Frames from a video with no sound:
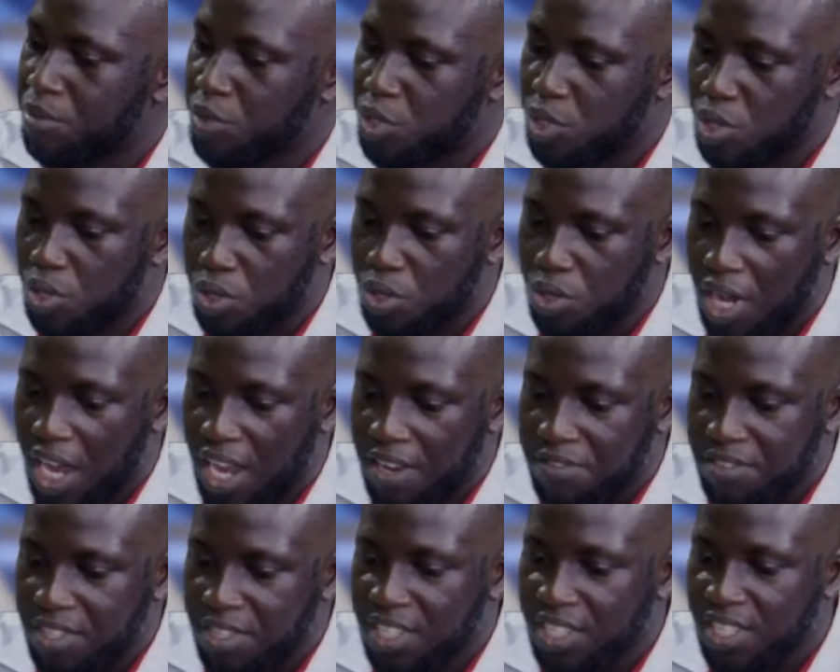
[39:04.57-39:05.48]
So
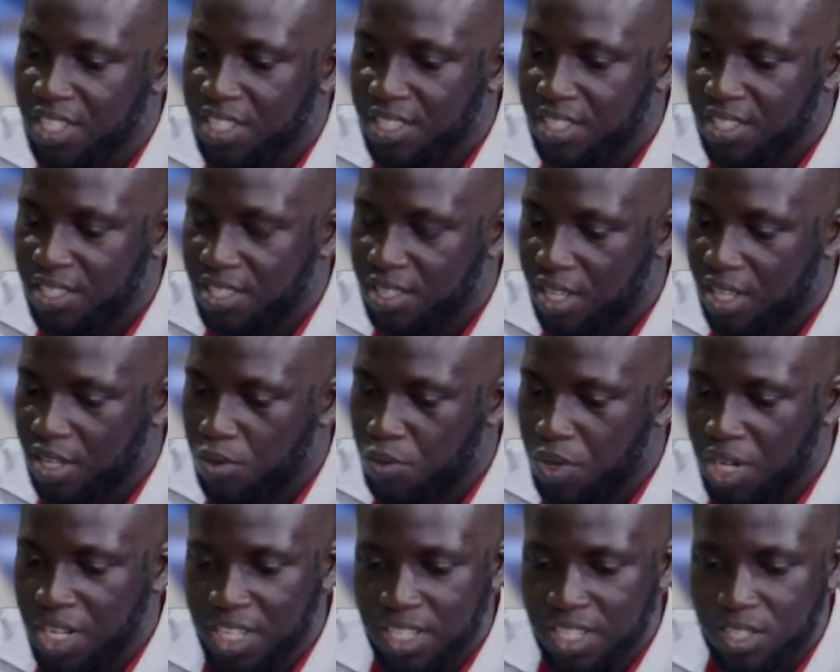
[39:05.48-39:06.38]
after this,
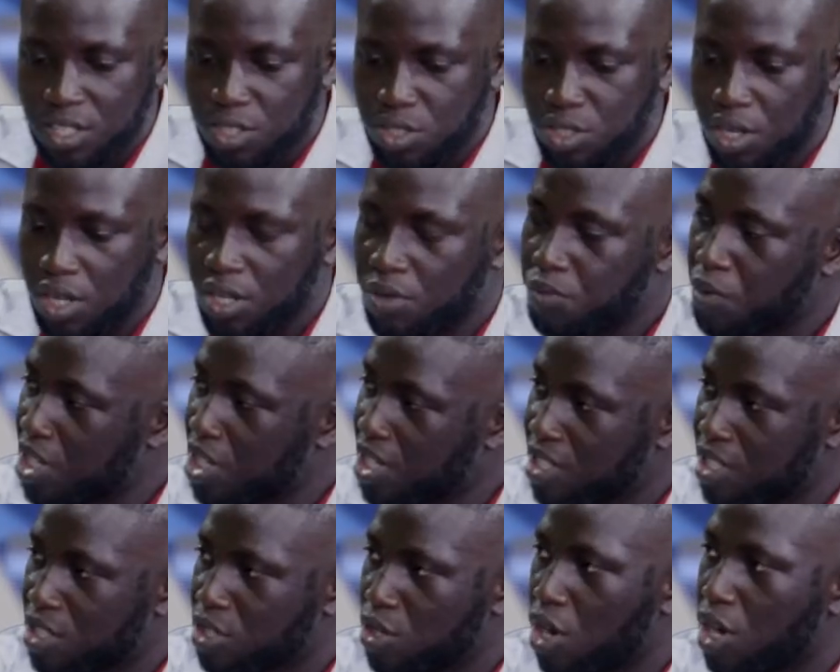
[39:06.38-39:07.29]
when this is
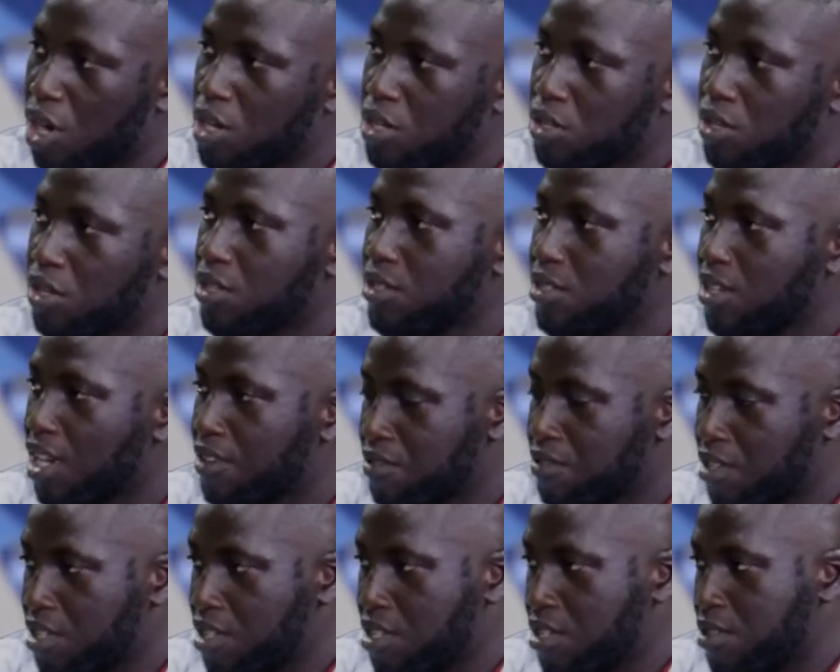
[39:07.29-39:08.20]
all done,
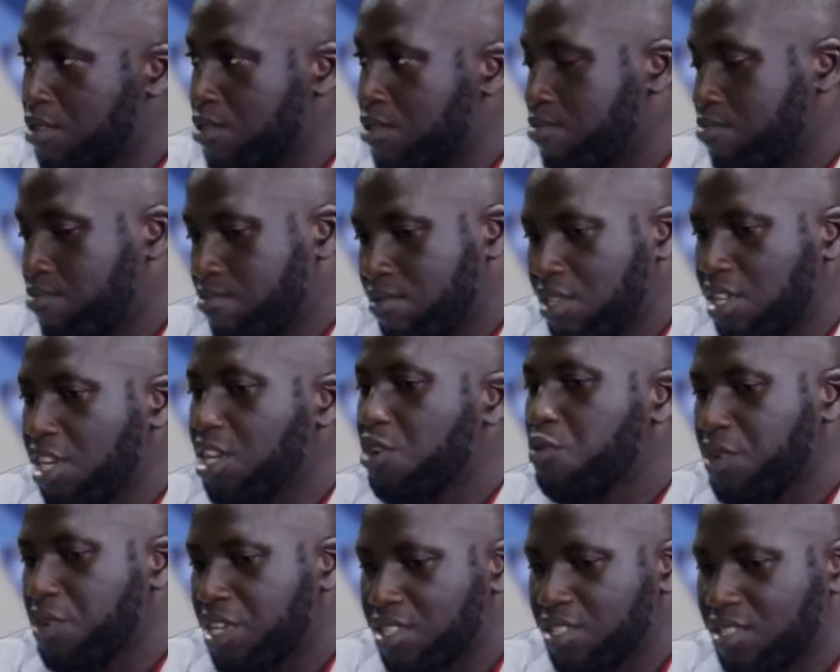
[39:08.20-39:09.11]
after the
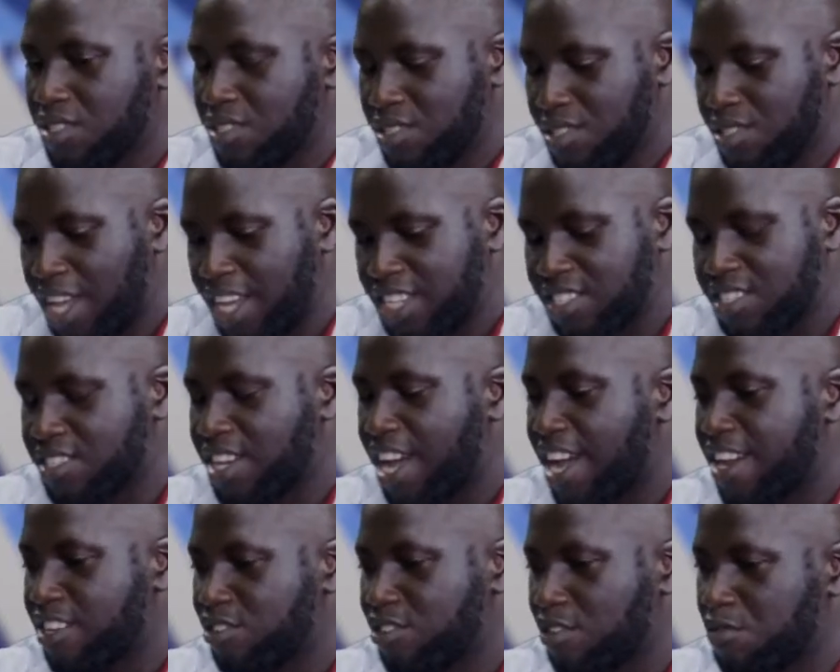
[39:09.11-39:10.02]
3 weeks
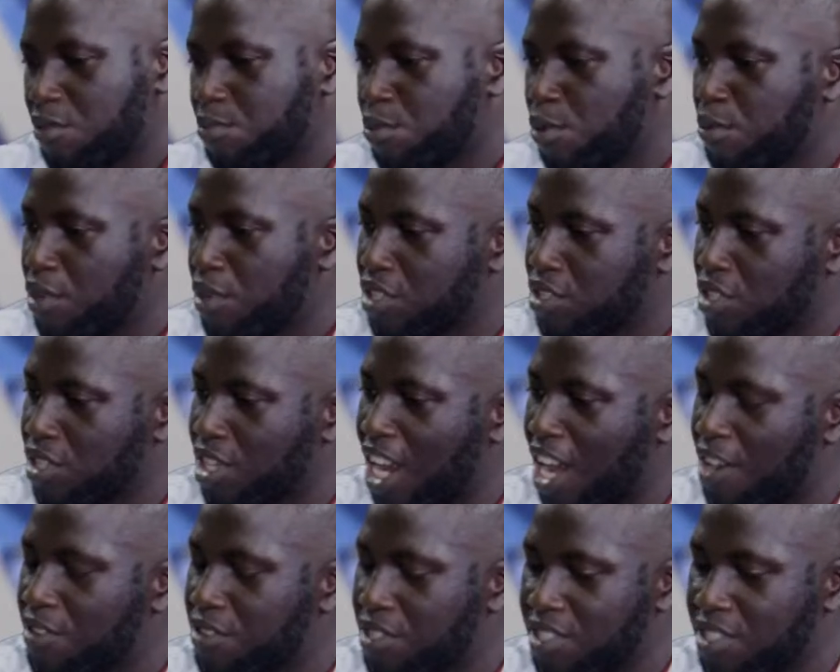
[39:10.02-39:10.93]
exercise of the population
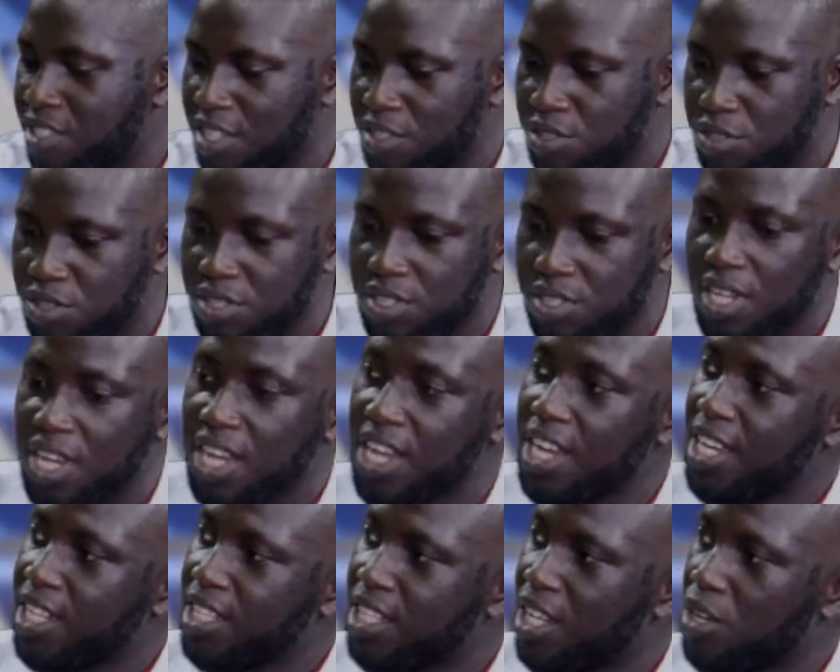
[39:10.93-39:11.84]
and housing census,
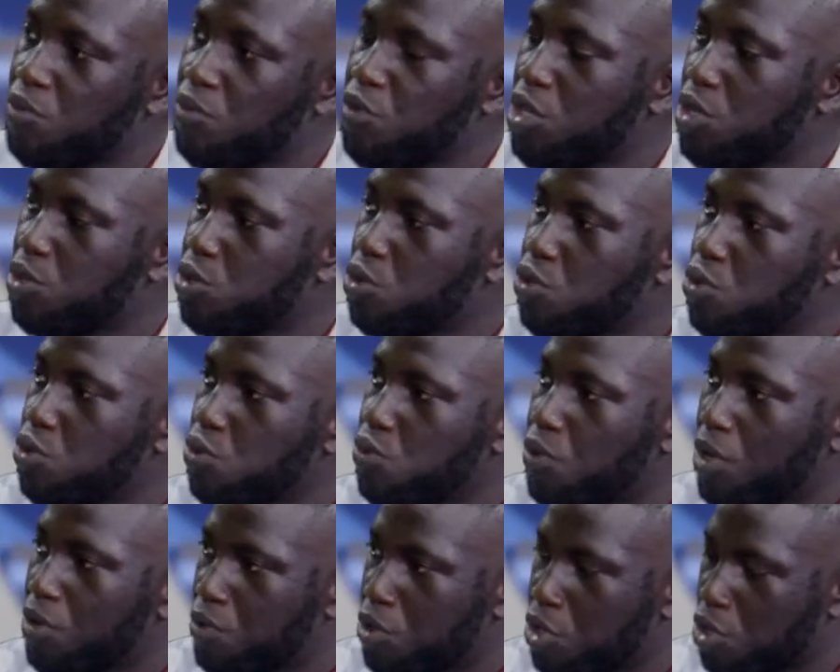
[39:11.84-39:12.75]
then we do
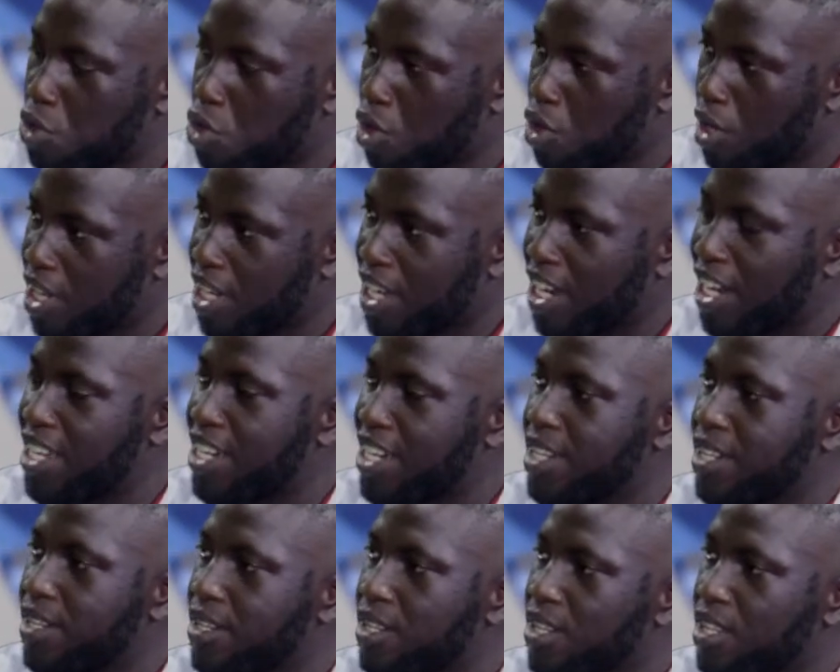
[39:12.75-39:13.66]
what we call a
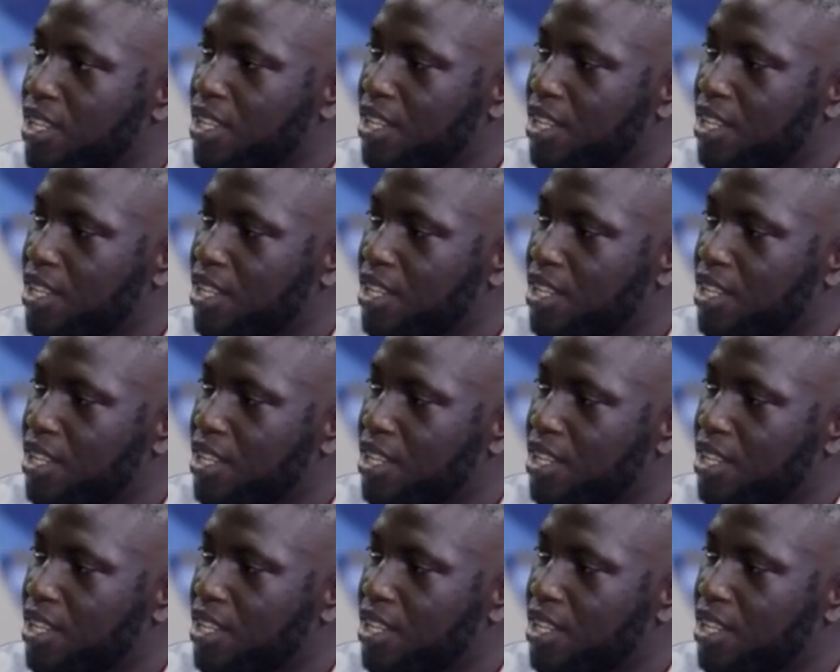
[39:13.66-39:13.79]
cleaning.